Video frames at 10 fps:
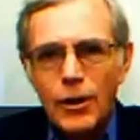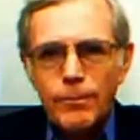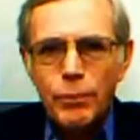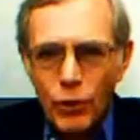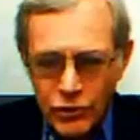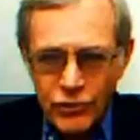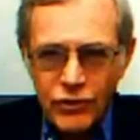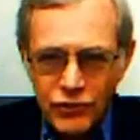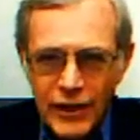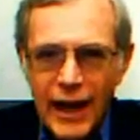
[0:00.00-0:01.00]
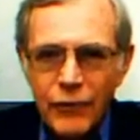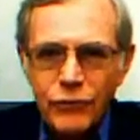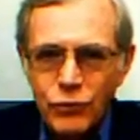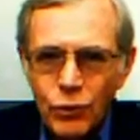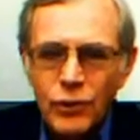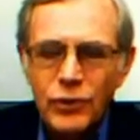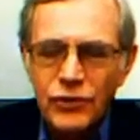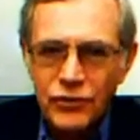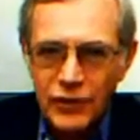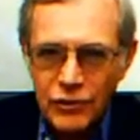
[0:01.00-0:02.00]
pushed the South towards
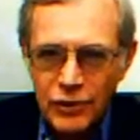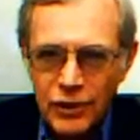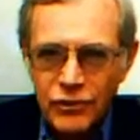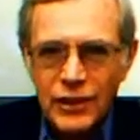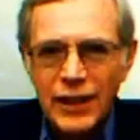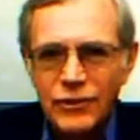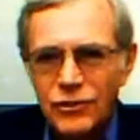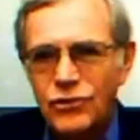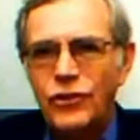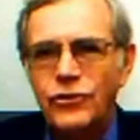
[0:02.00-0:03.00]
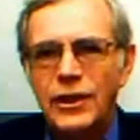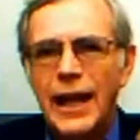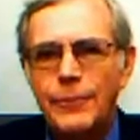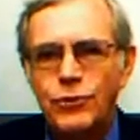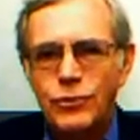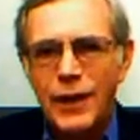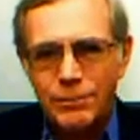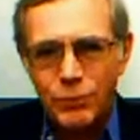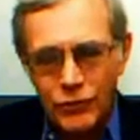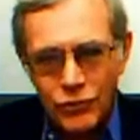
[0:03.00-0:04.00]
secession. It's not just an abstract
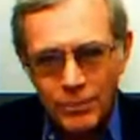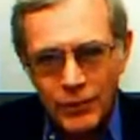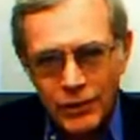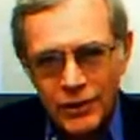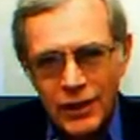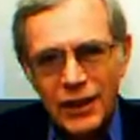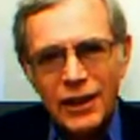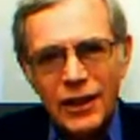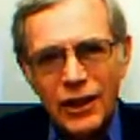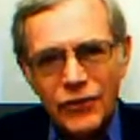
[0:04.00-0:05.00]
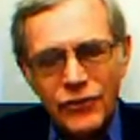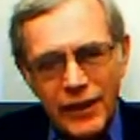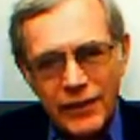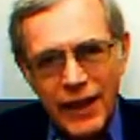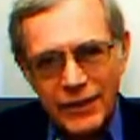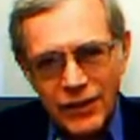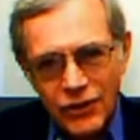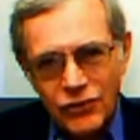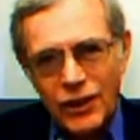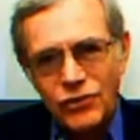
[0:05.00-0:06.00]
principle, a set of
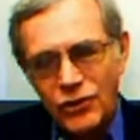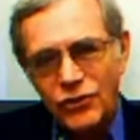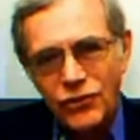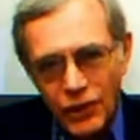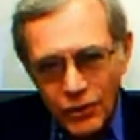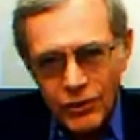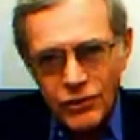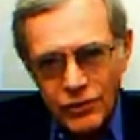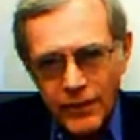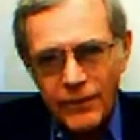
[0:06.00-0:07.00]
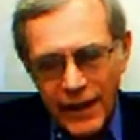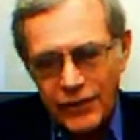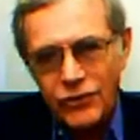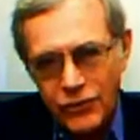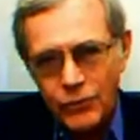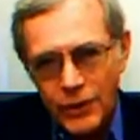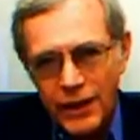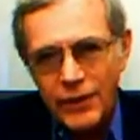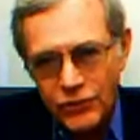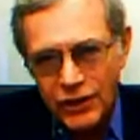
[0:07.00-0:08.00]
ideas. It's a series of events that we
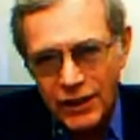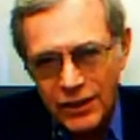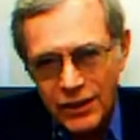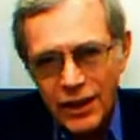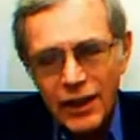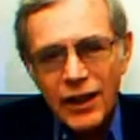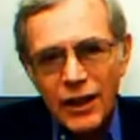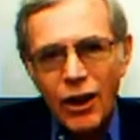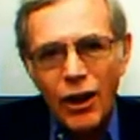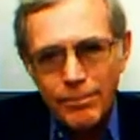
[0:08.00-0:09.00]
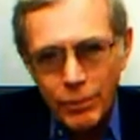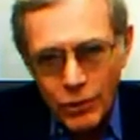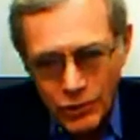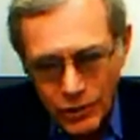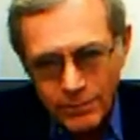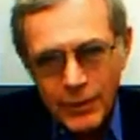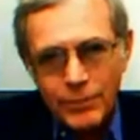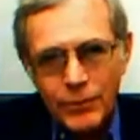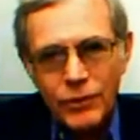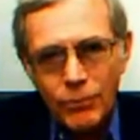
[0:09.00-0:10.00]
have seen are pushing
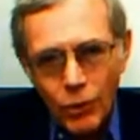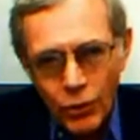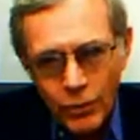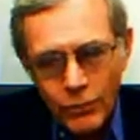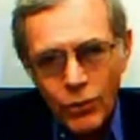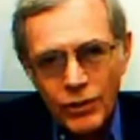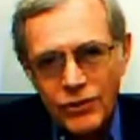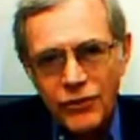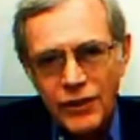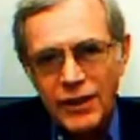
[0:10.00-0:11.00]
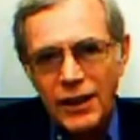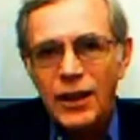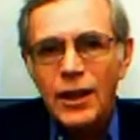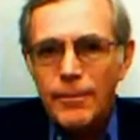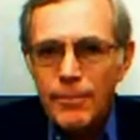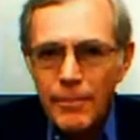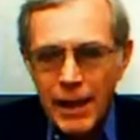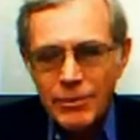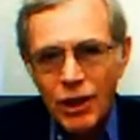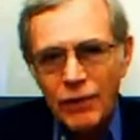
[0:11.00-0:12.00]
people more and more to thinking
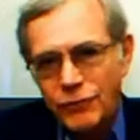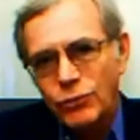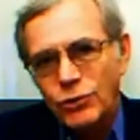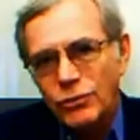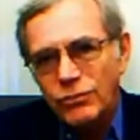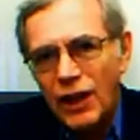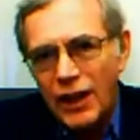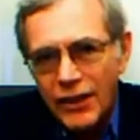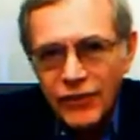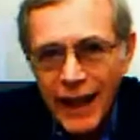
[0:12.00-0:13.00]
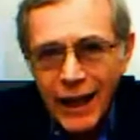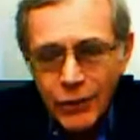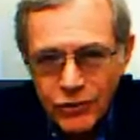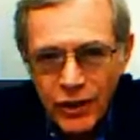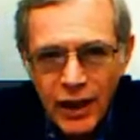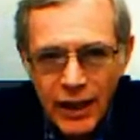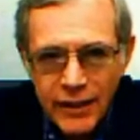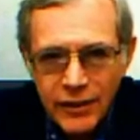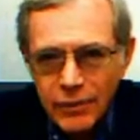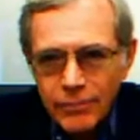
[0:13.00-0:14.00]
maybe our future lies
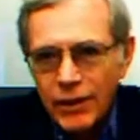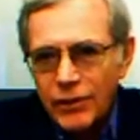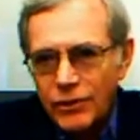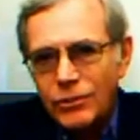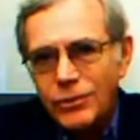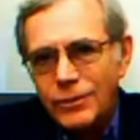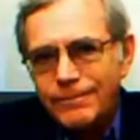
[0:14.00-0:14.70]
outside the American Union.